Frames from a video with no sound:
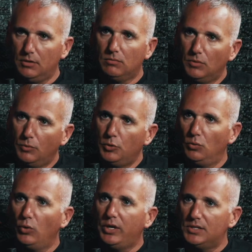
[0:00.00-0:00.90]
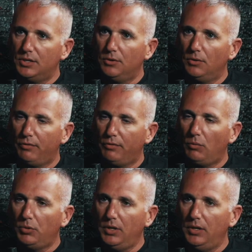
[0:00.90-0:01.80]
would you reconsider a different
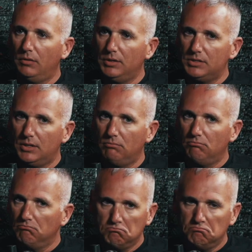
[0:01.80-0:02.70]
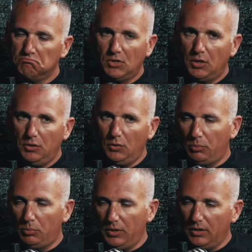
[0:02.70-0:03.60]
plea deal? And he said, the only
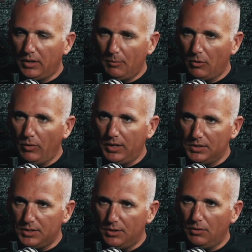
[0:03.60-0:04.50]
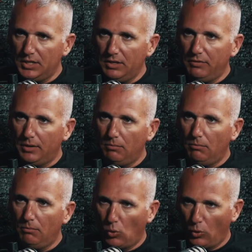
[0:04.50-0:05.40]
plea deal I'm going to reconsider is giving
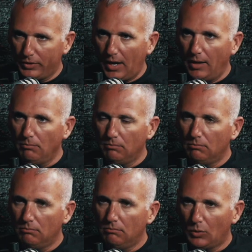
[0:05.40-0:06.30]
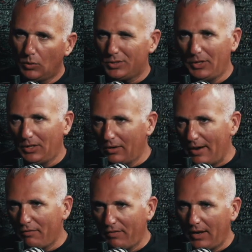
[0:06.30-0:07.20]
him more time or something to that
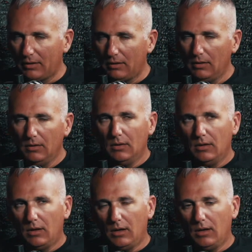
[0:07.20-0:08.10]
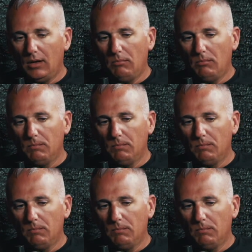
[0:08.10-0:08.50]
effect. I'm